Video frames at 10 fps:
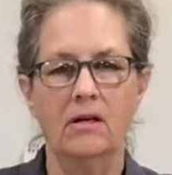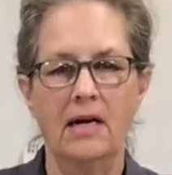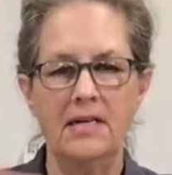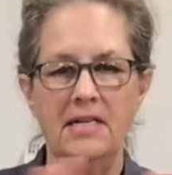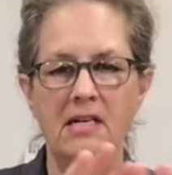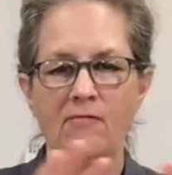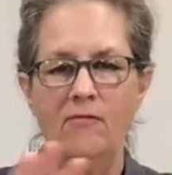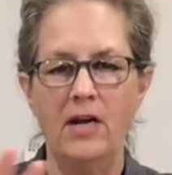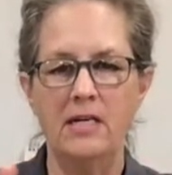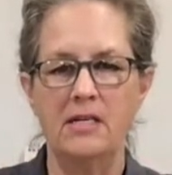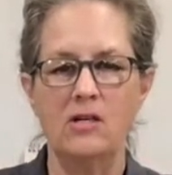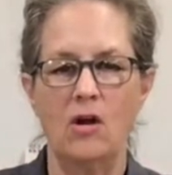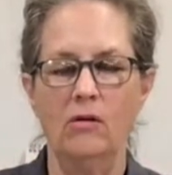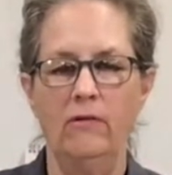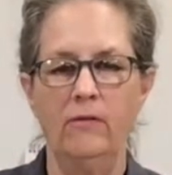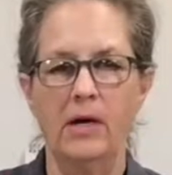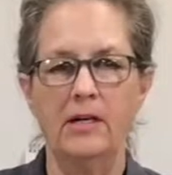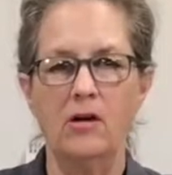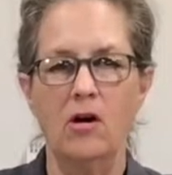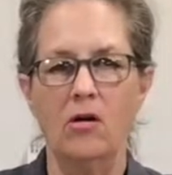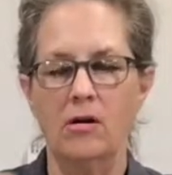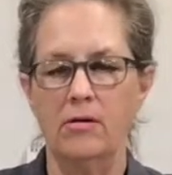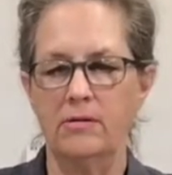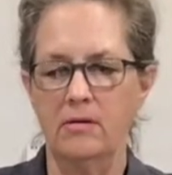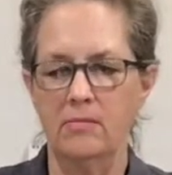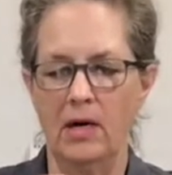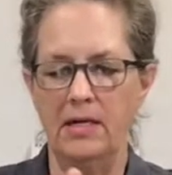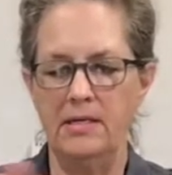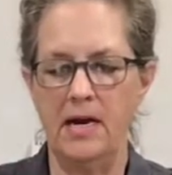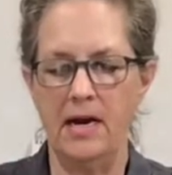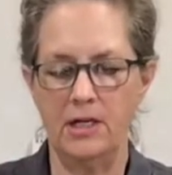I see faces all over my car, my dash.